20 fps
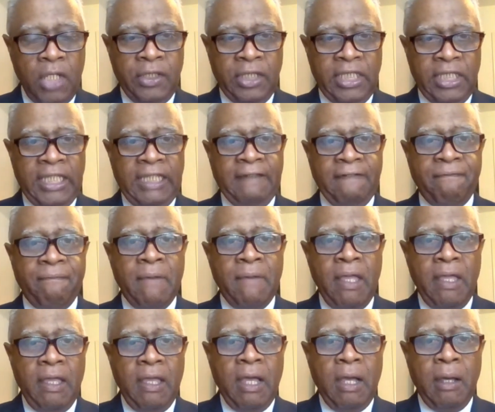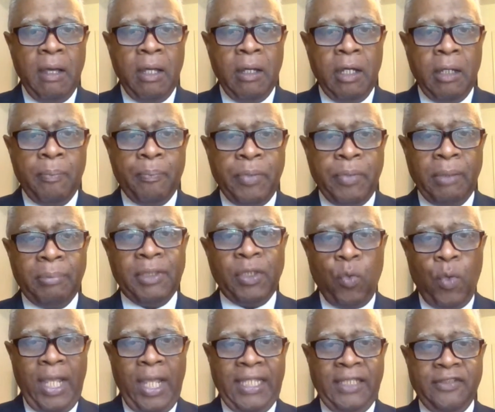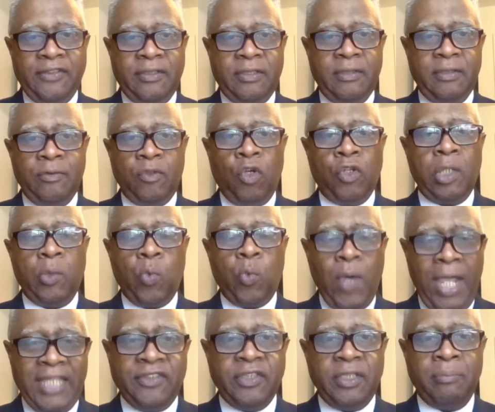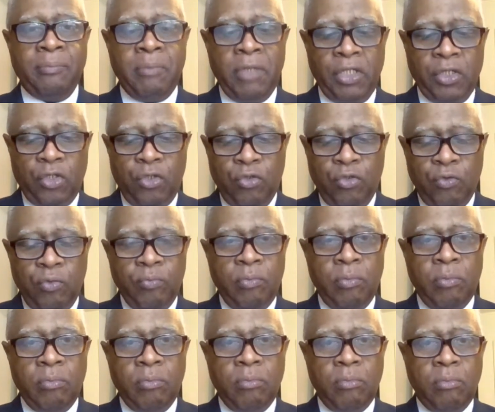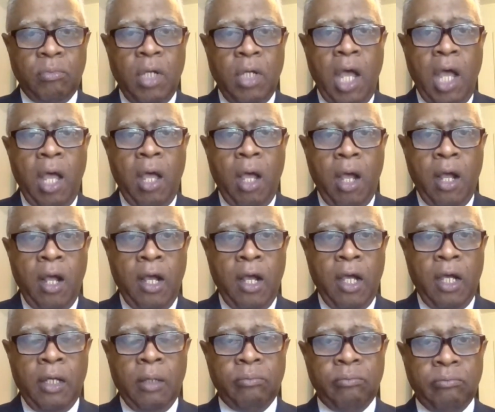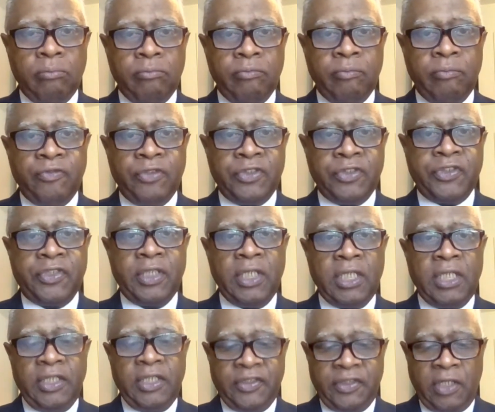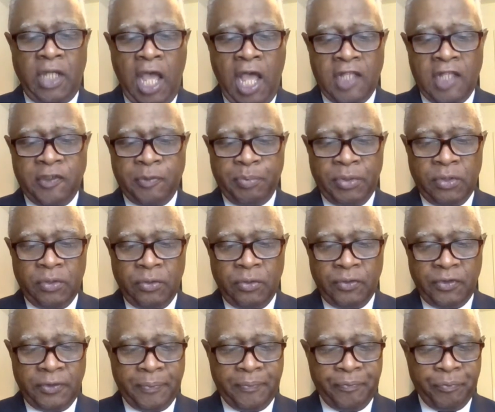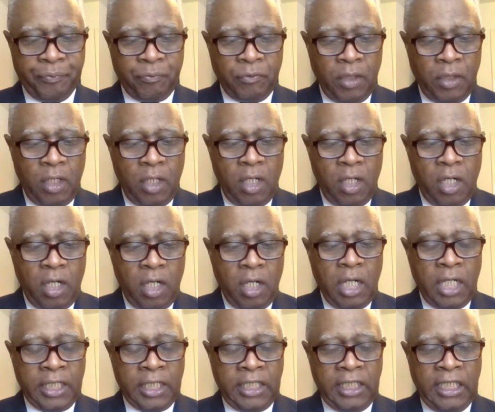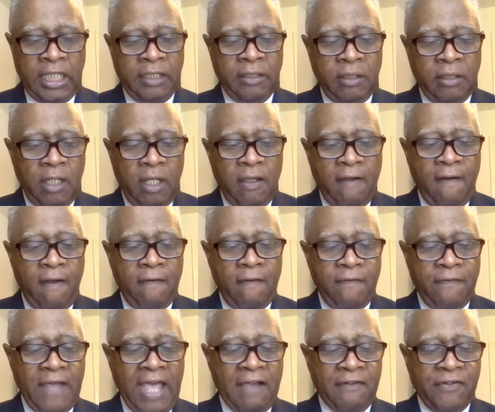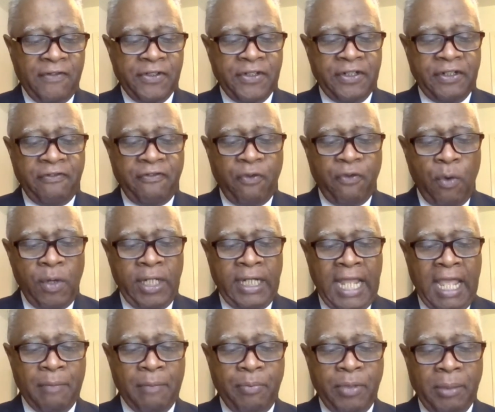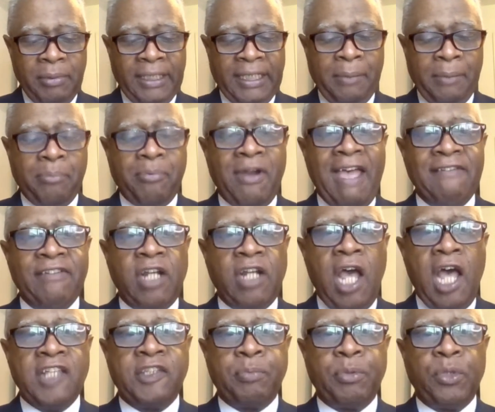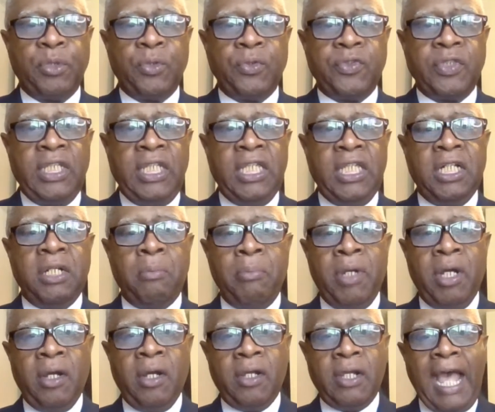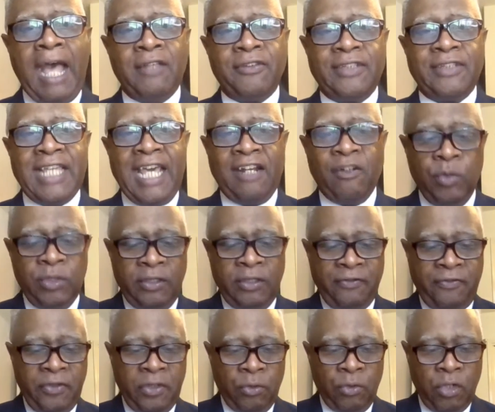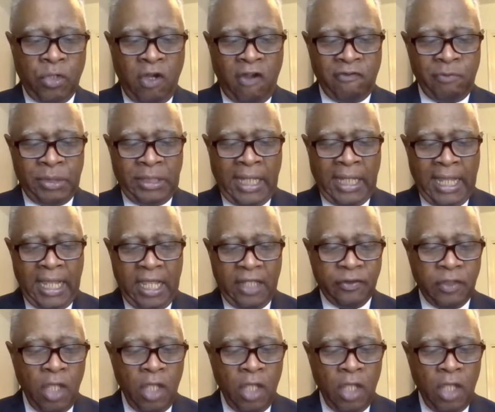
the public waste or the waste in medical uh, facilities and hospitals. Again, 549 public and private hospitals in America outside of what the federal government has.